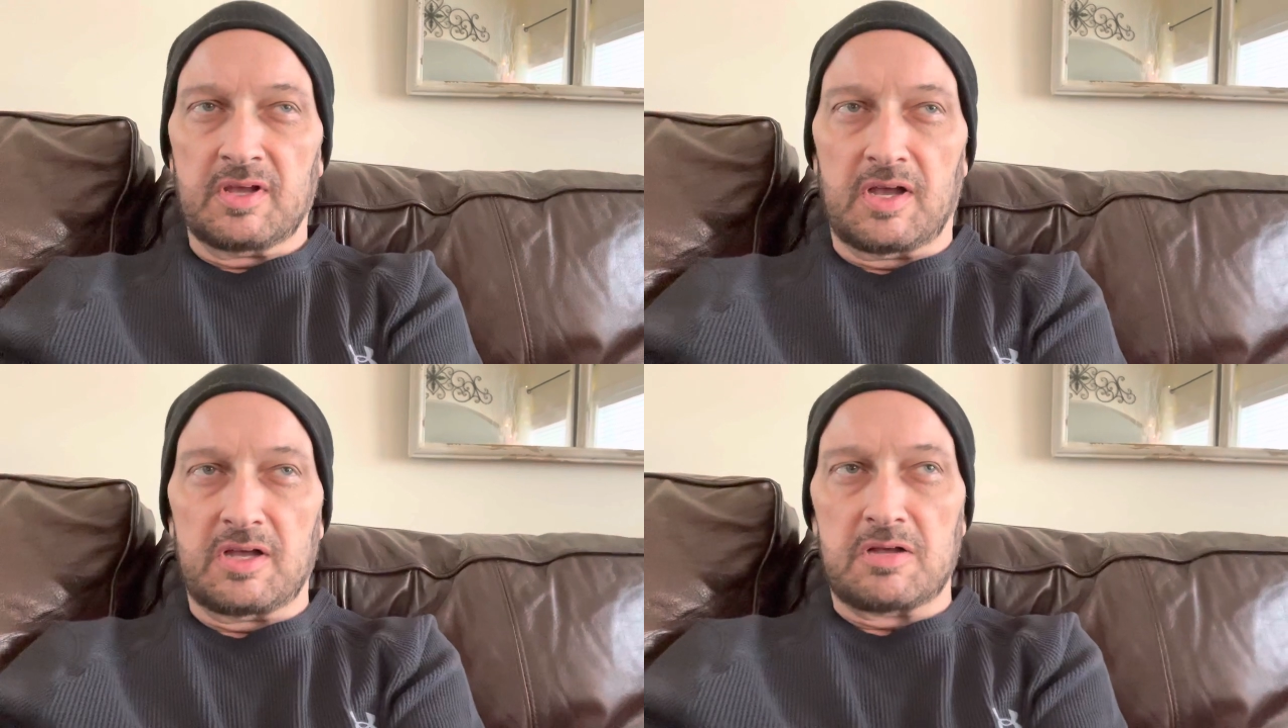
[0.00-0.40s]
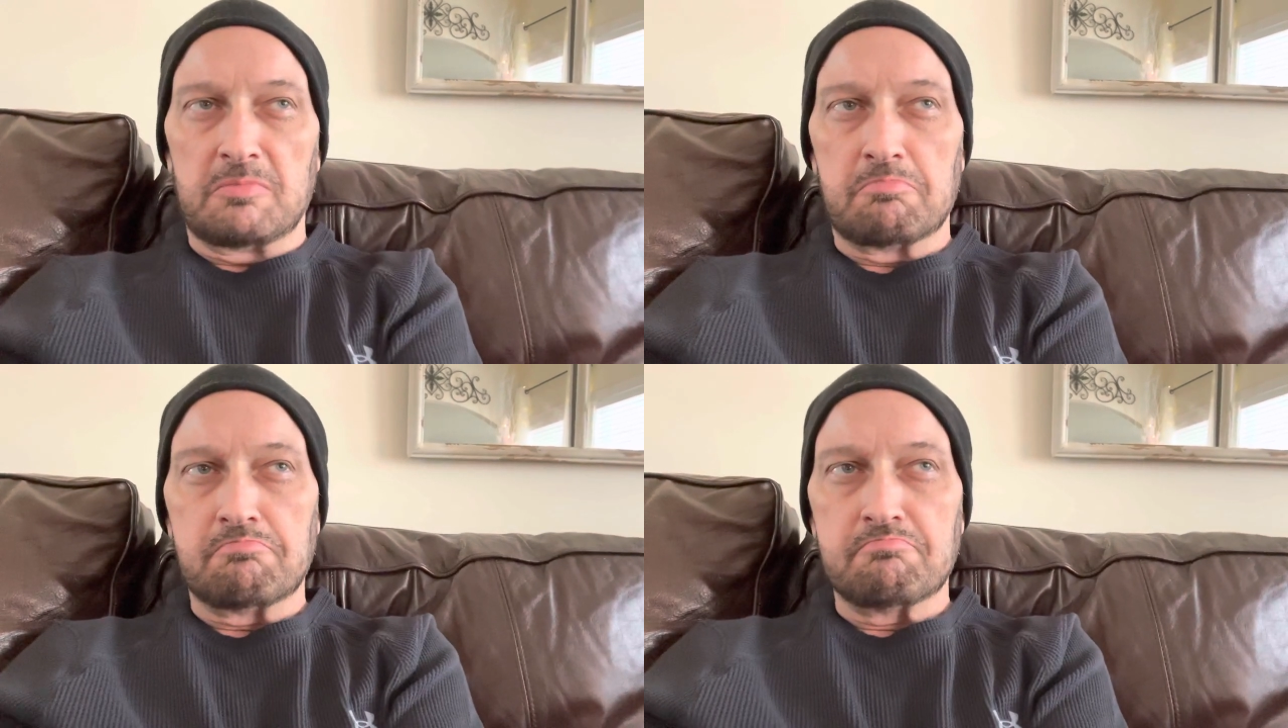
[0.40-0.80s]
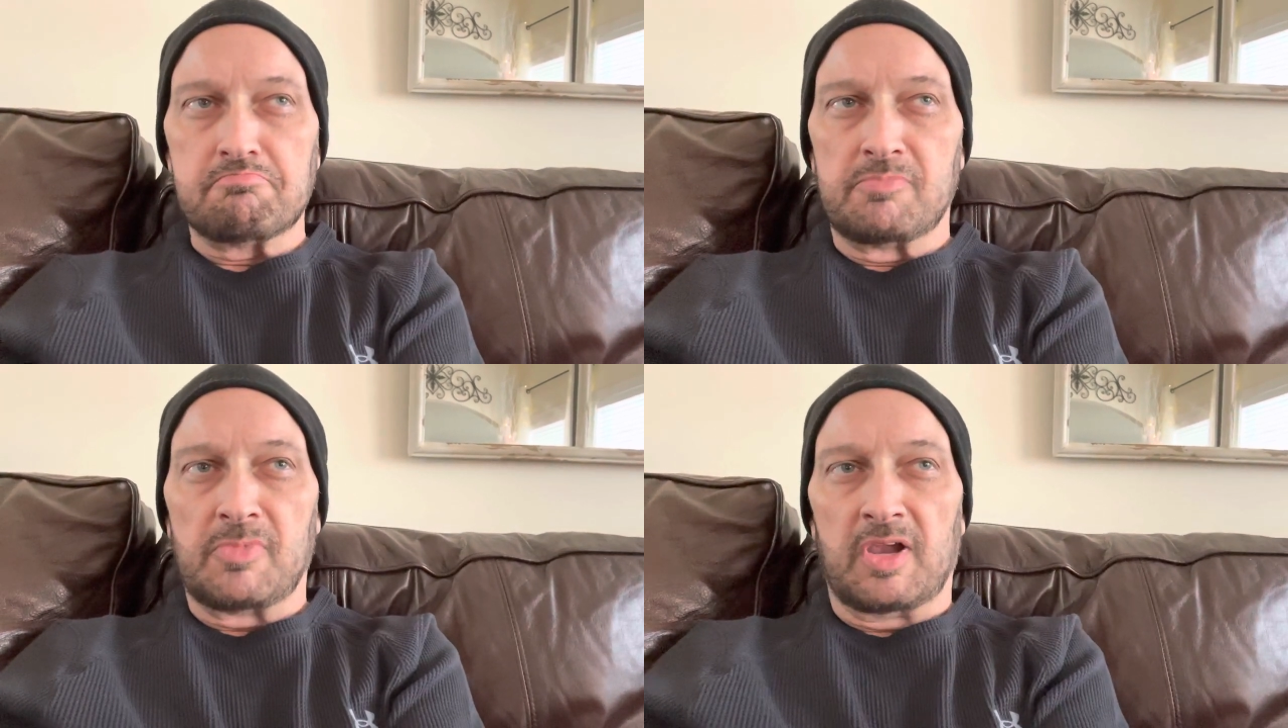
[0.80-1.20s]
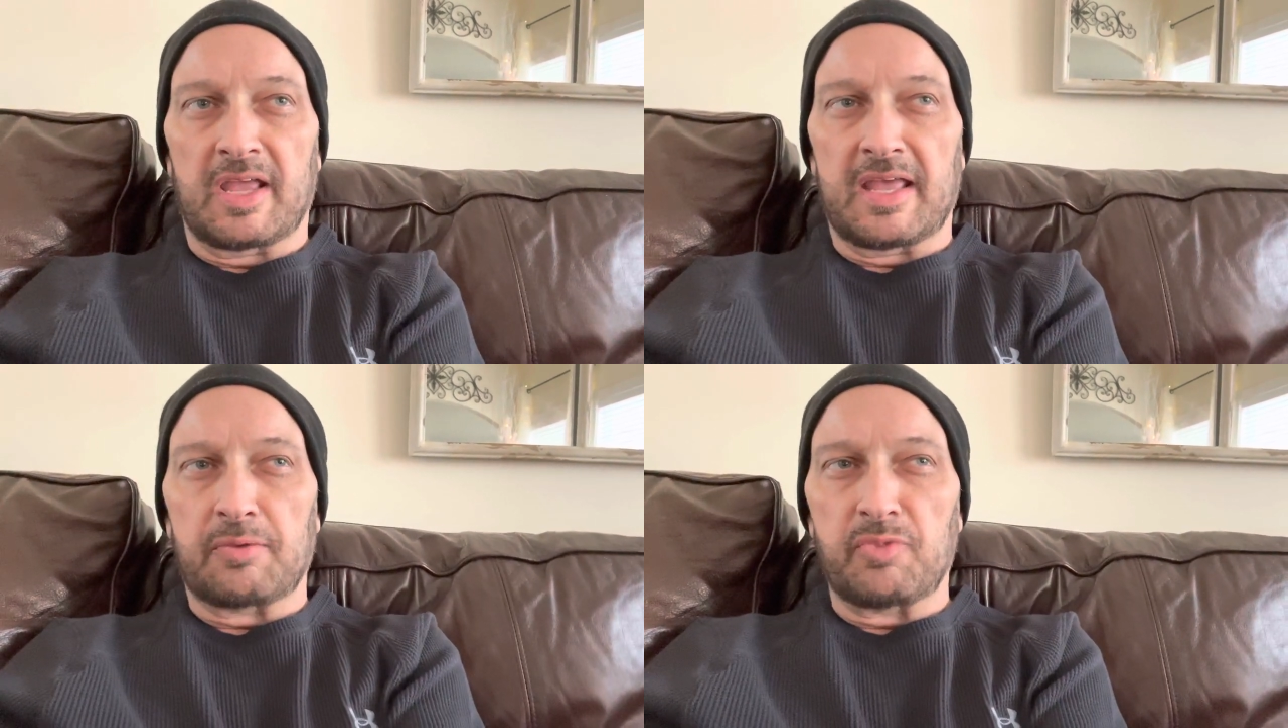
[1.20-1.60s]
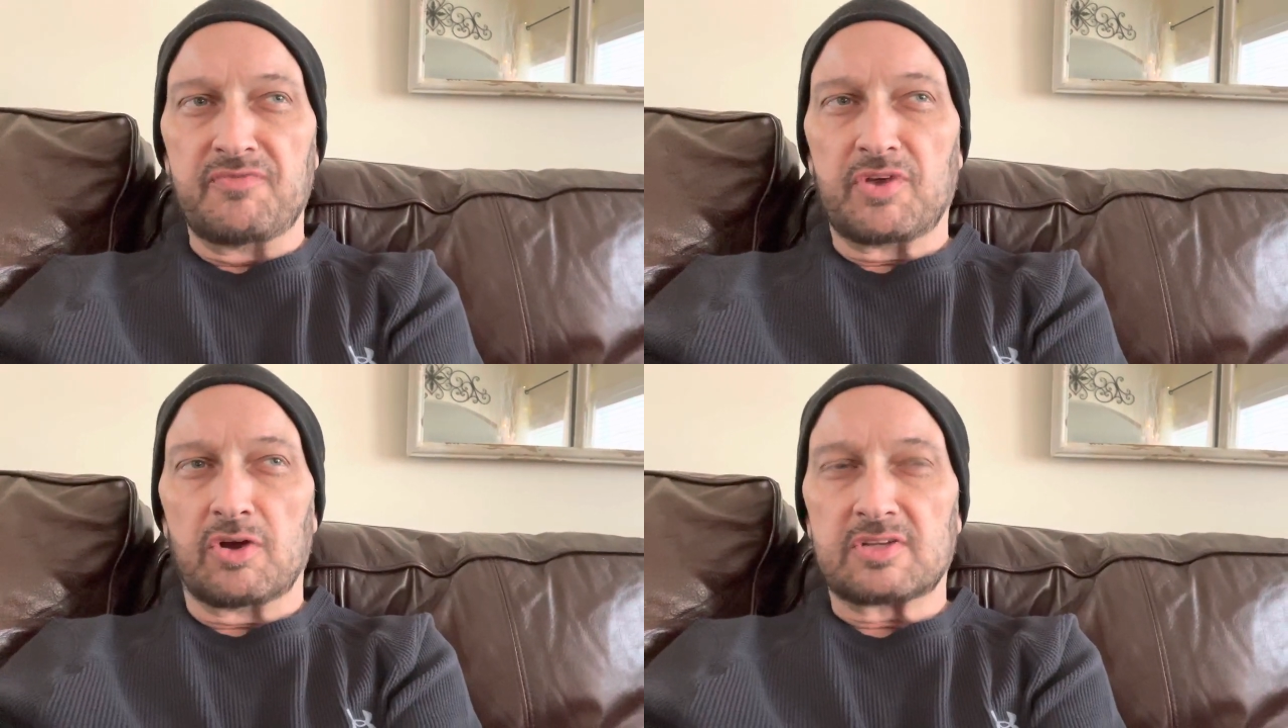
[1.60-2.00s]
And I've
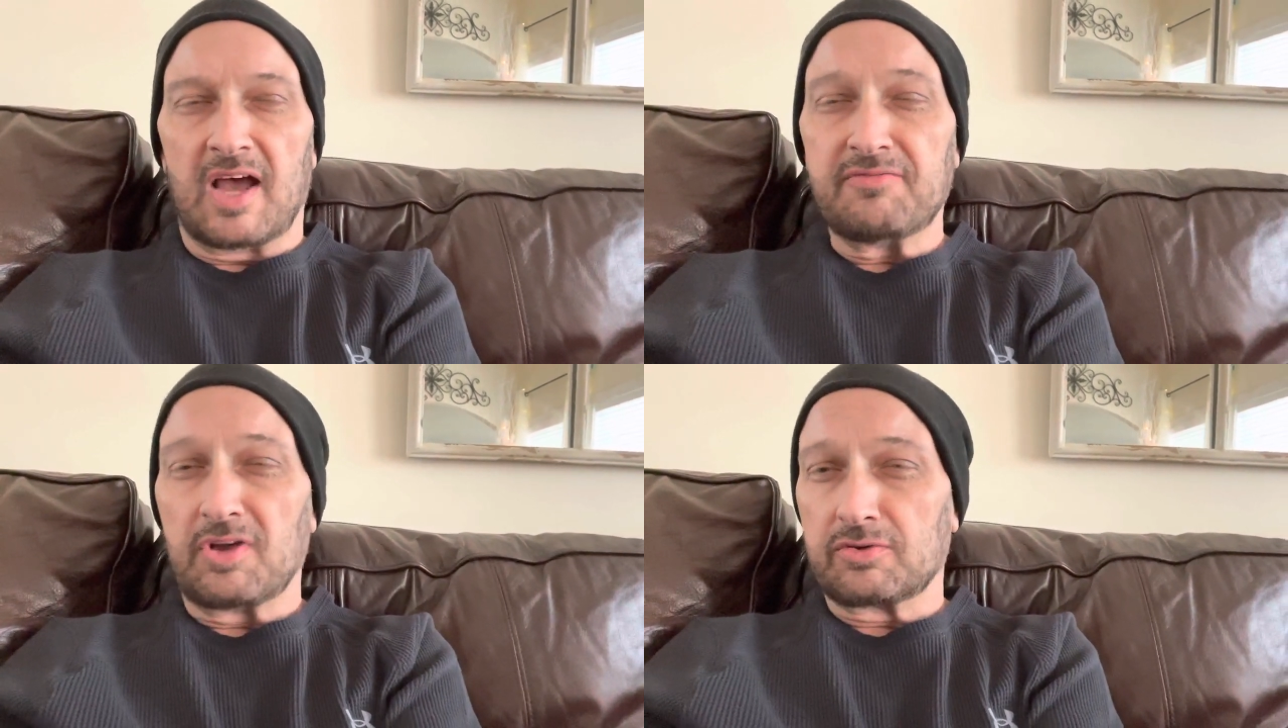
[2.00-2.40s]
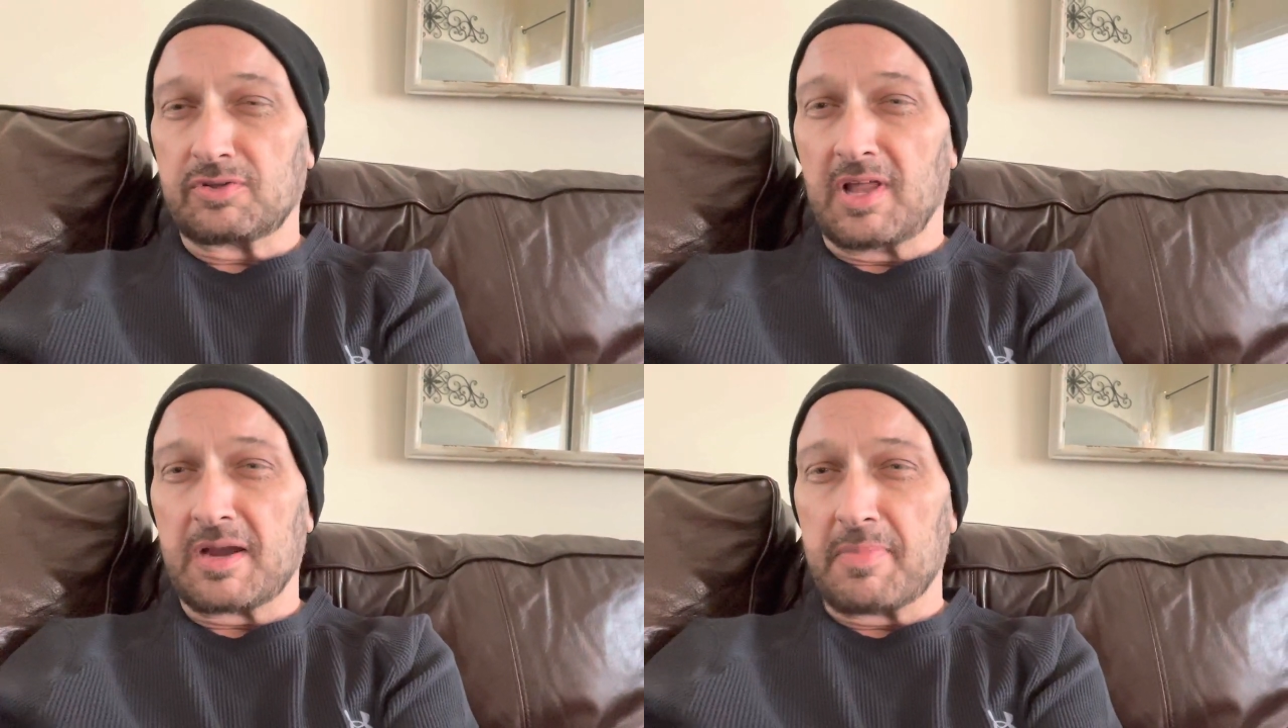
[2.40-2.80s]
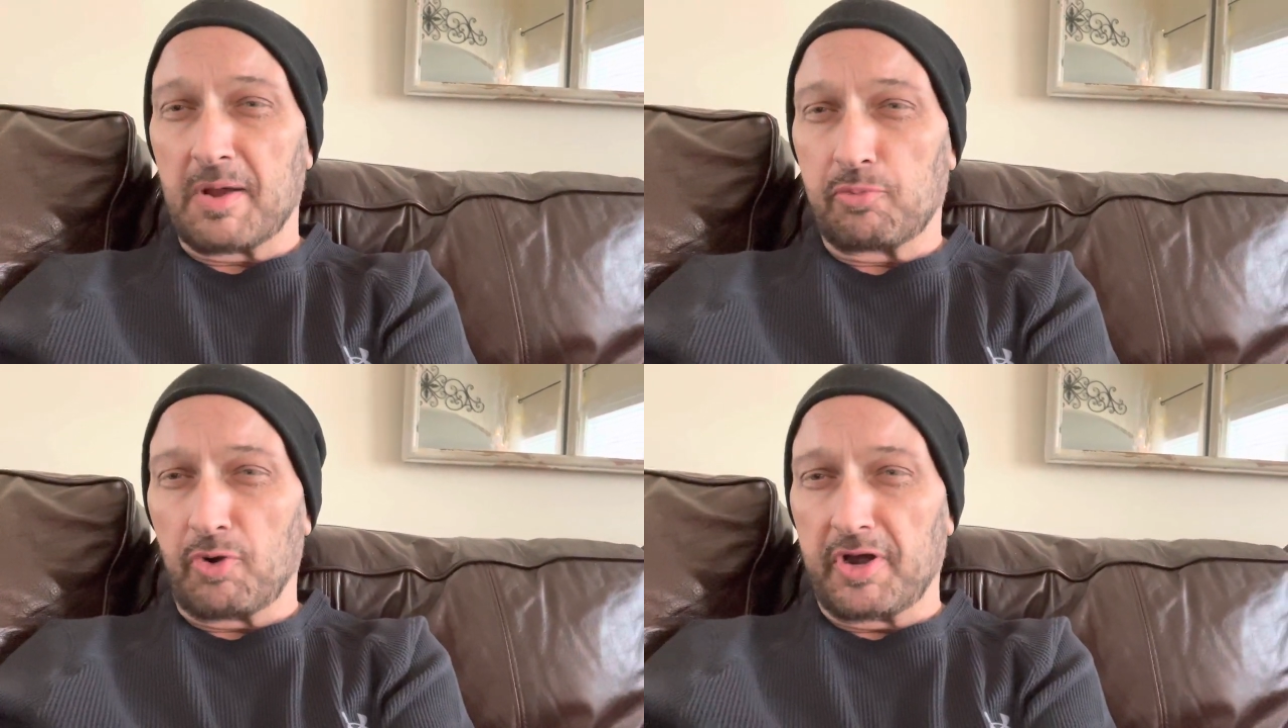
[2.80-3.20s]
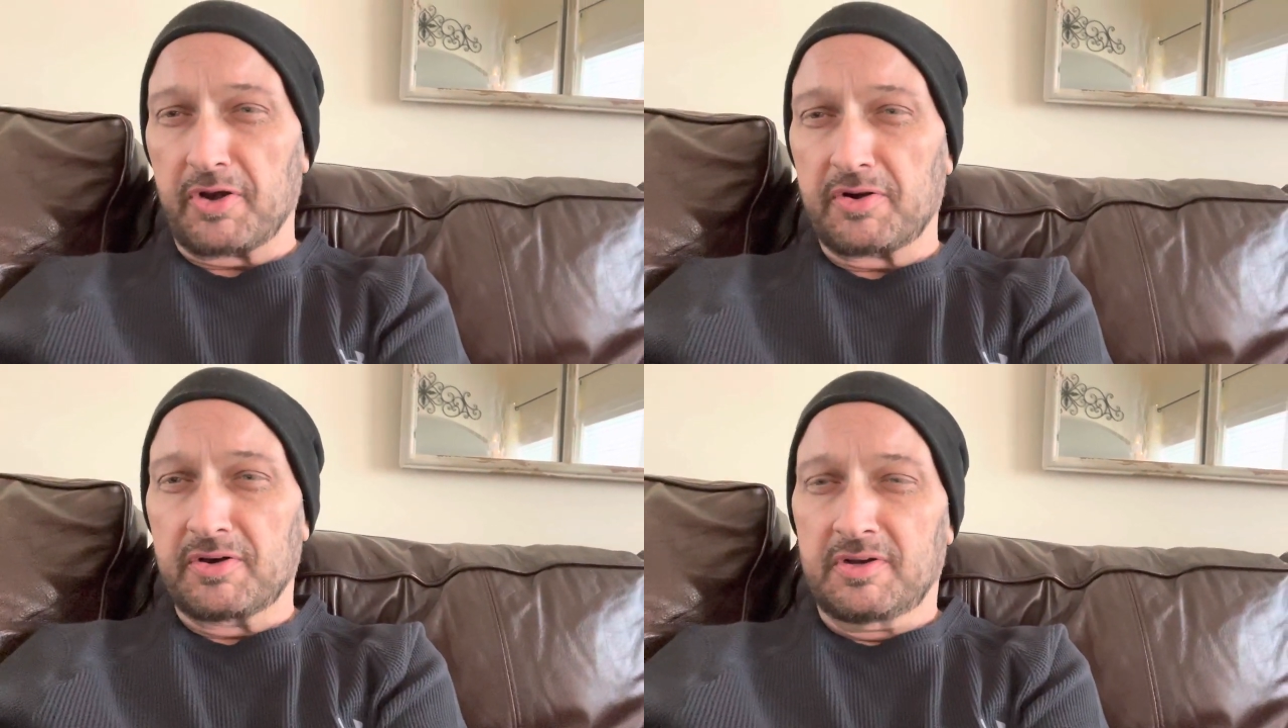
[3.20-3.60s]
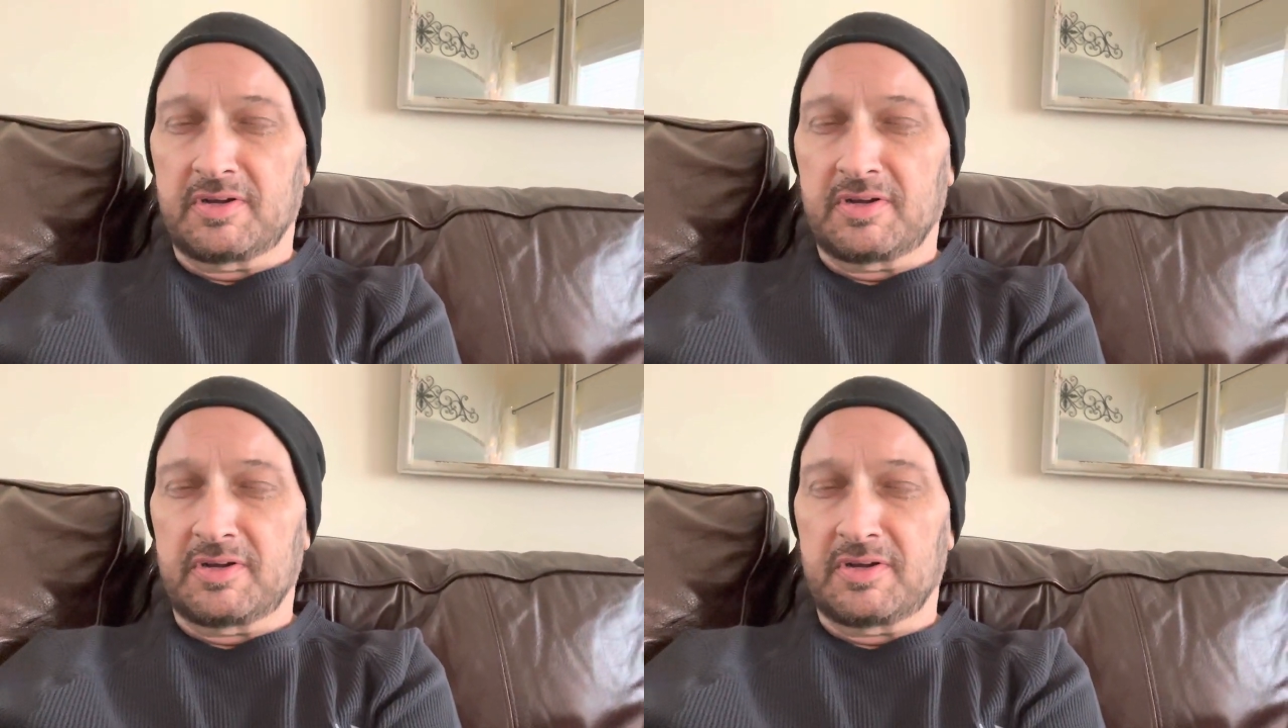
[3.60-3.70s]
talked a lot about prayer.